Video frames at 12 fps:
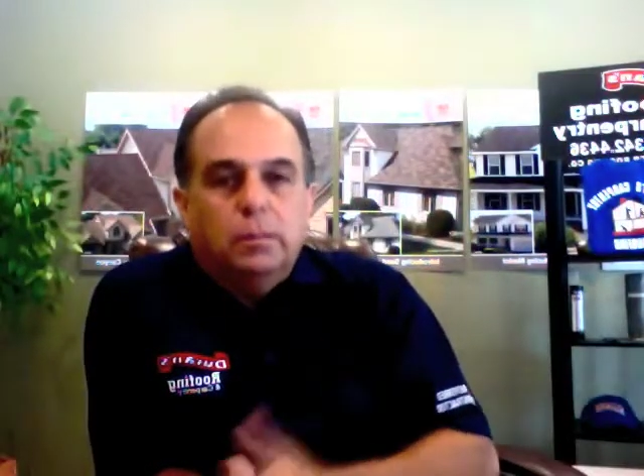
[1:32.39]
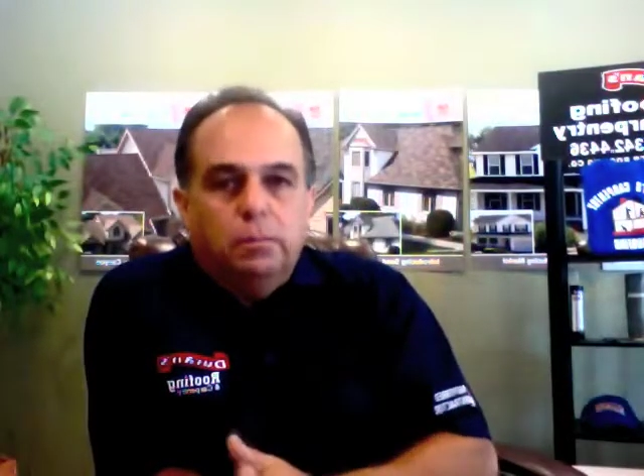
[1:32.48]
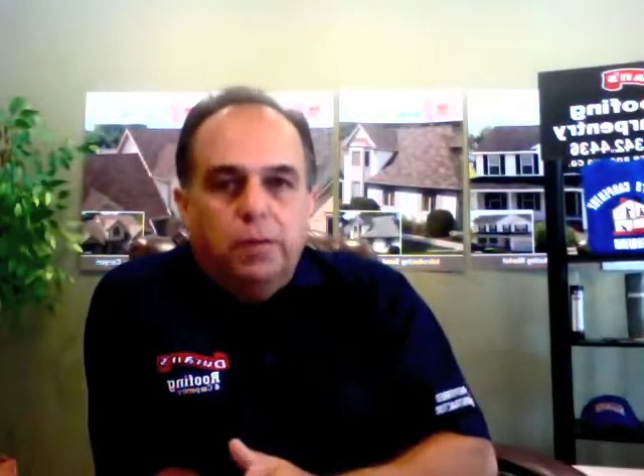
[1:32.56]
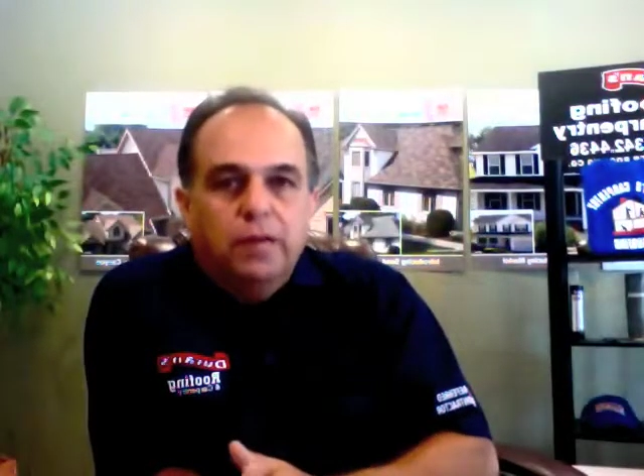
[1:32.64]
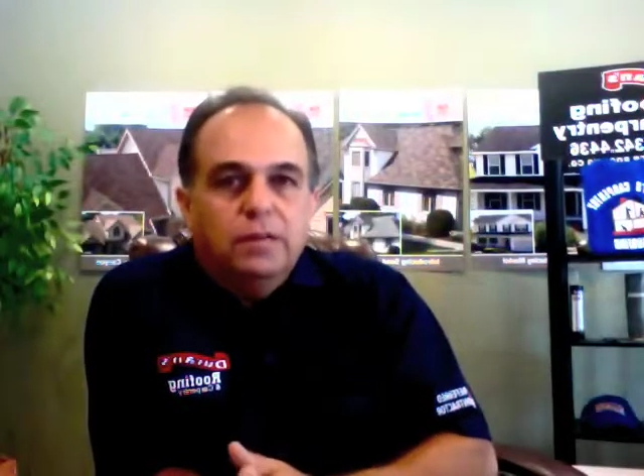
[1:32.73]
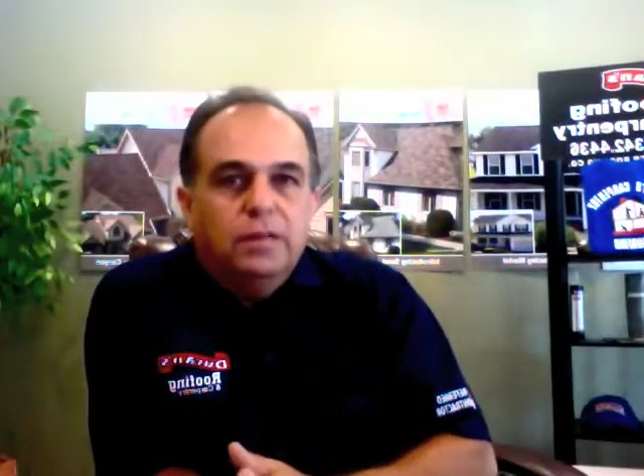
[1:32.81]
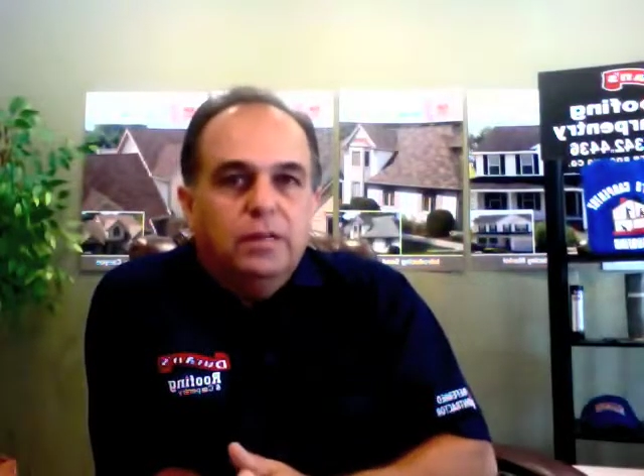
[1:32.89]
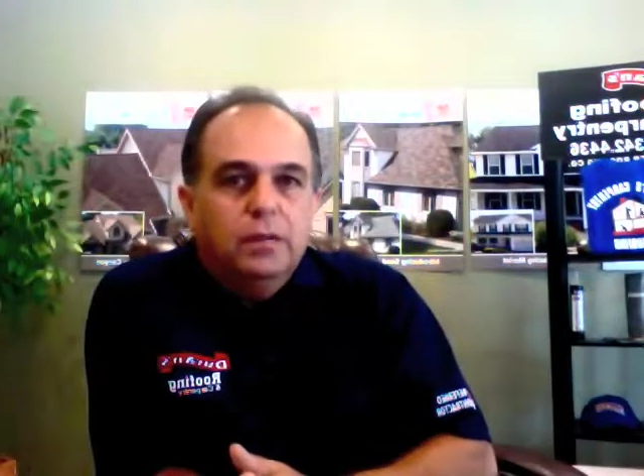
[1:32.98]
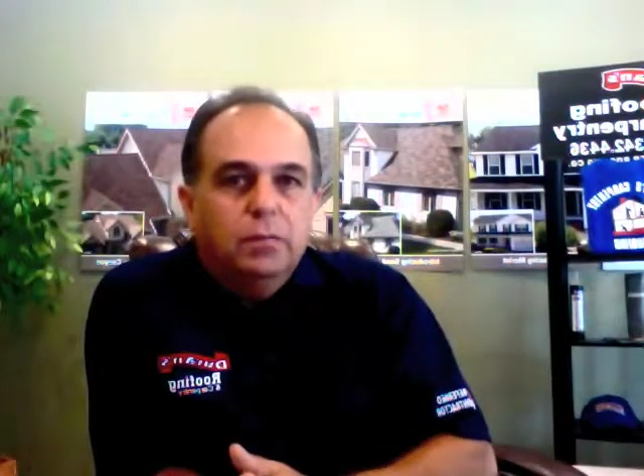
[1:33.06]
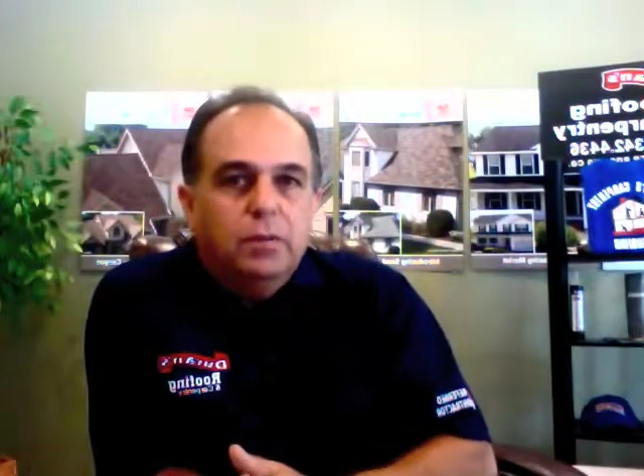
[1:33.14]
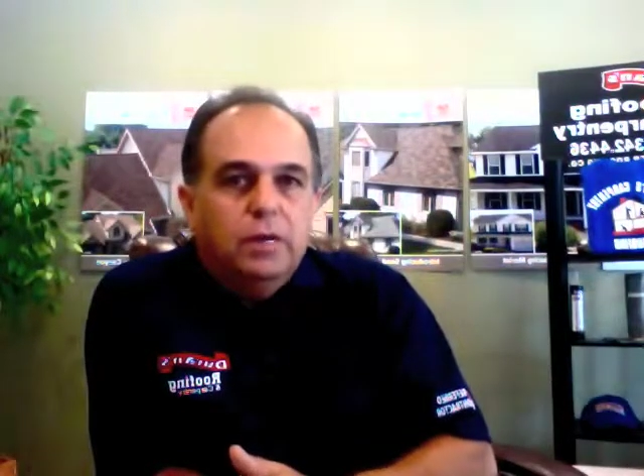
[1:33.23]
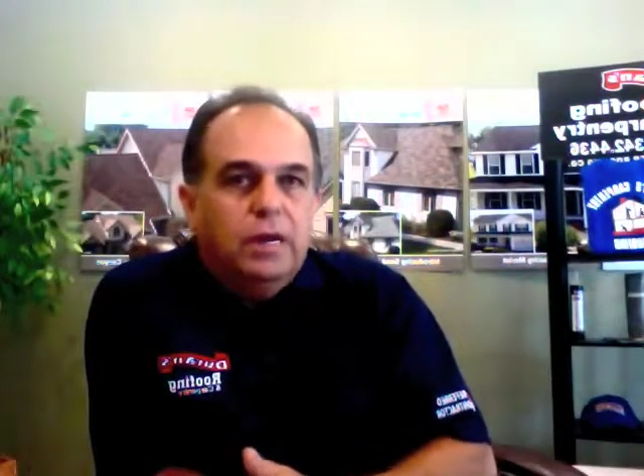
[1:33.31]
bad thing
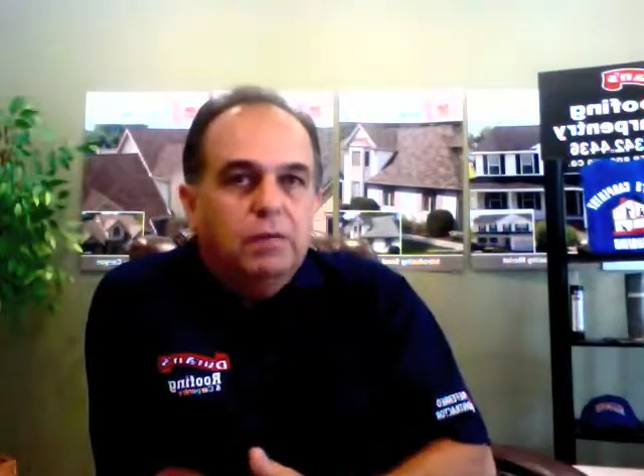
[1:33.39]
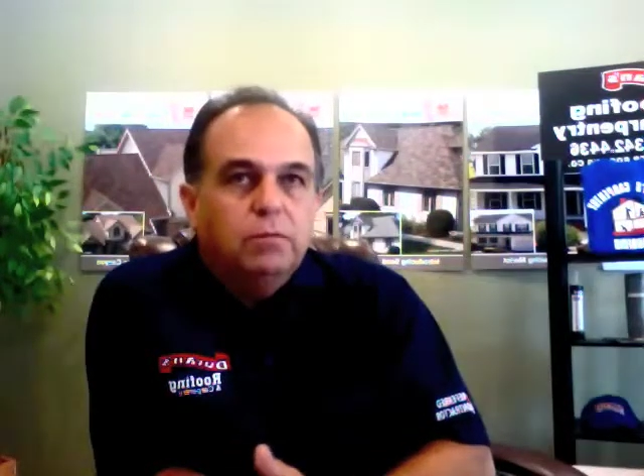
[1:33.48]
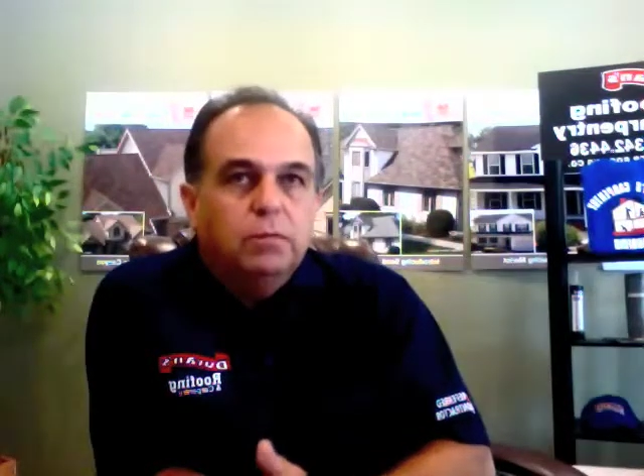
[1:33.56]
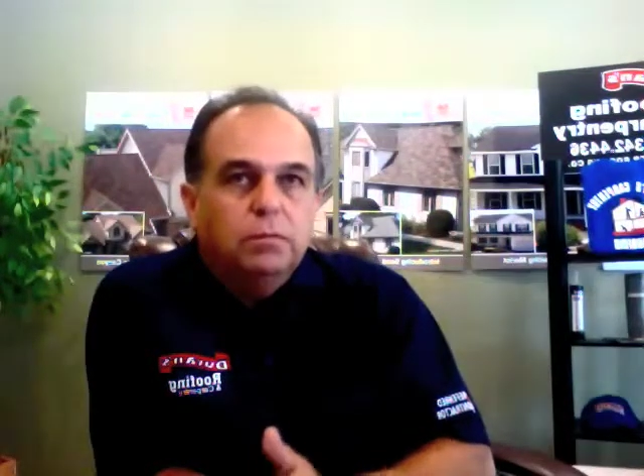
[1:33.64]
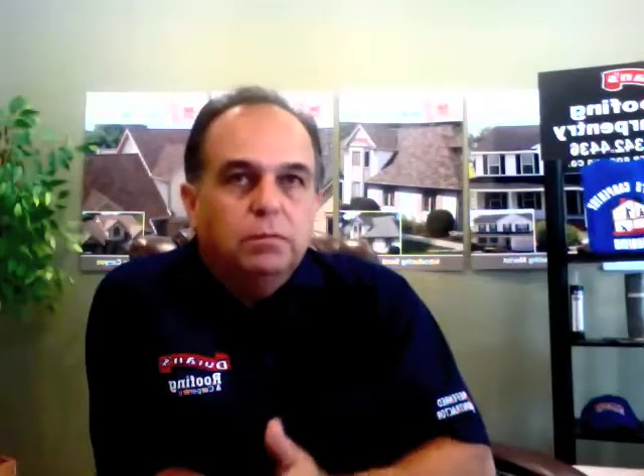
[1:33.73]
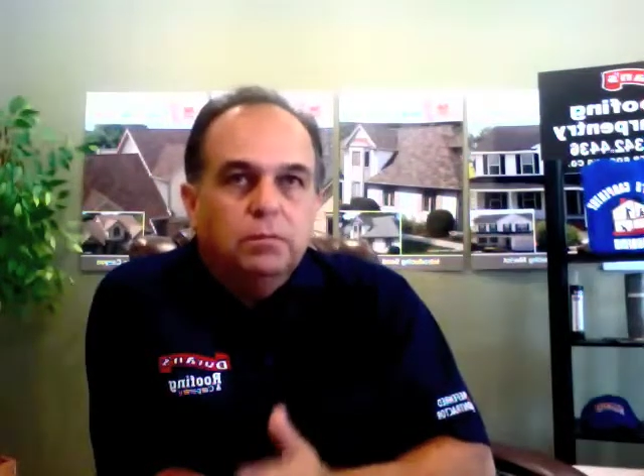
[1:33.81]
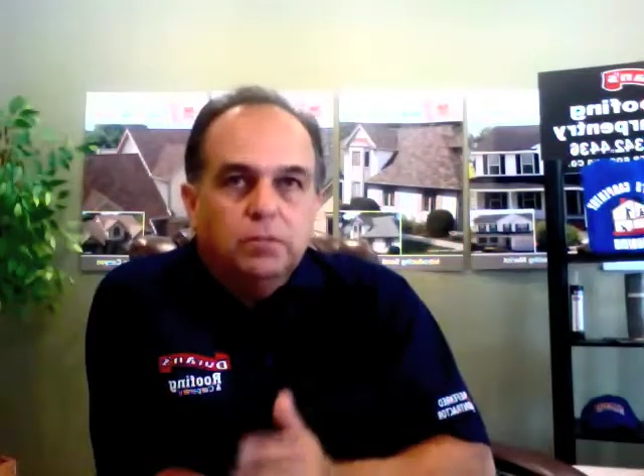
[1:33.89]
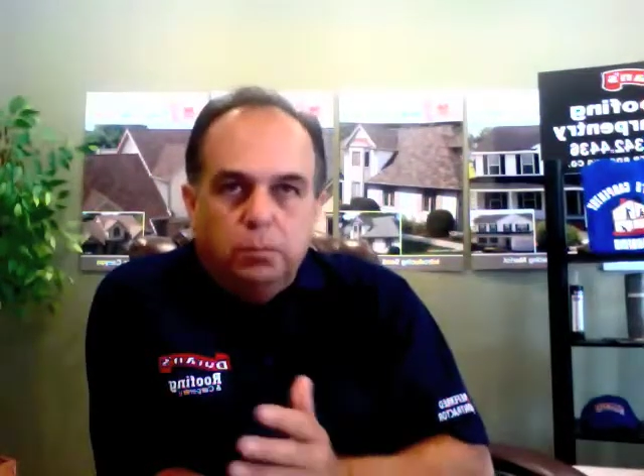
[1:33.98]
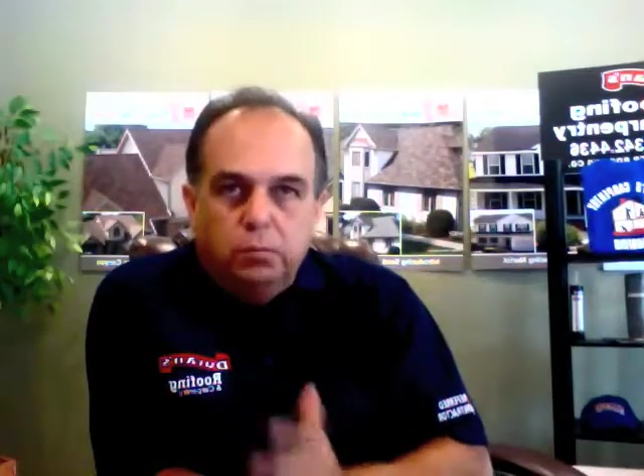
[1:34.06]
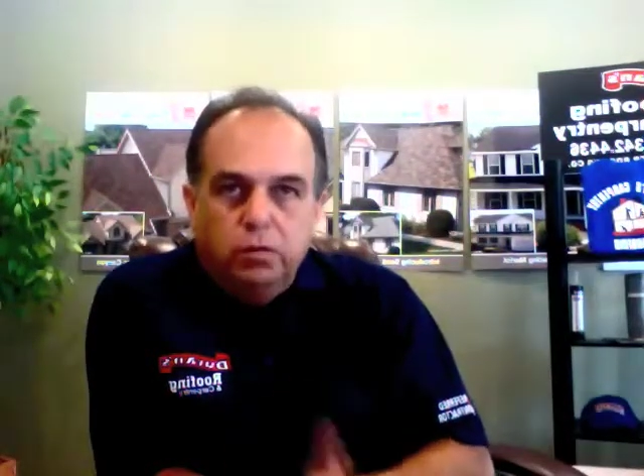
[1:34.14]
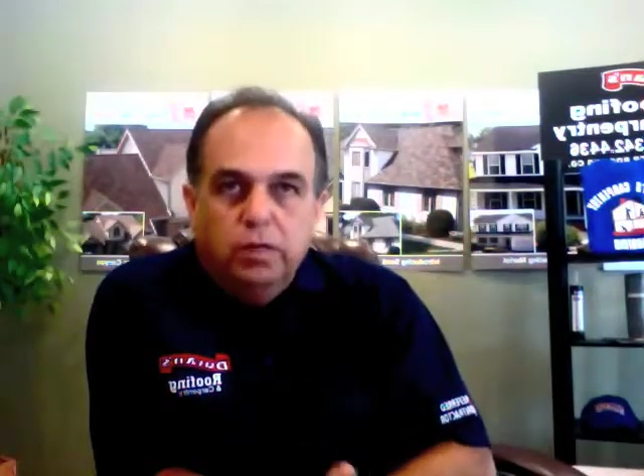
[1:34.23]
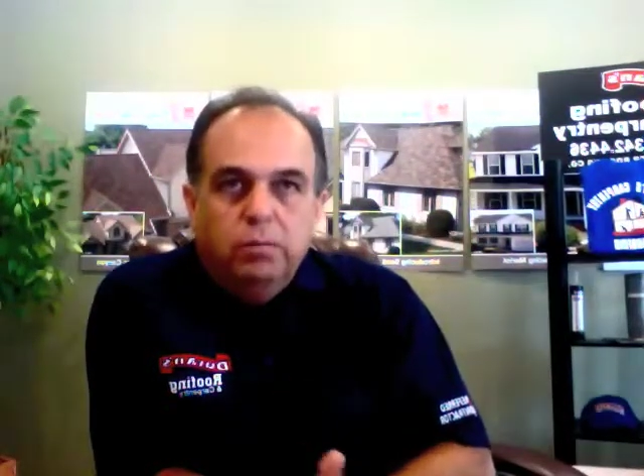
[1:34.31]
about having
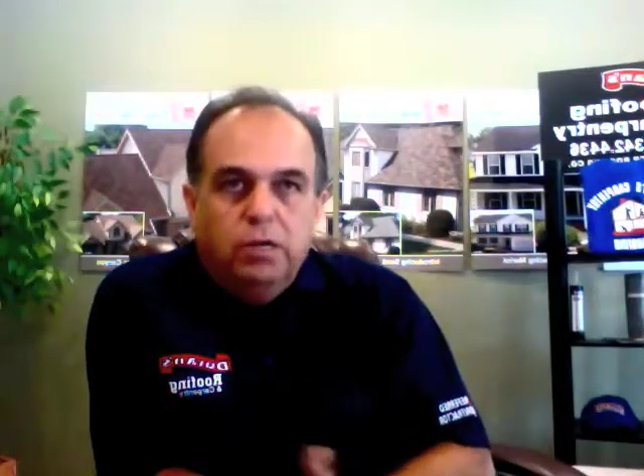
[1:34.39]
debris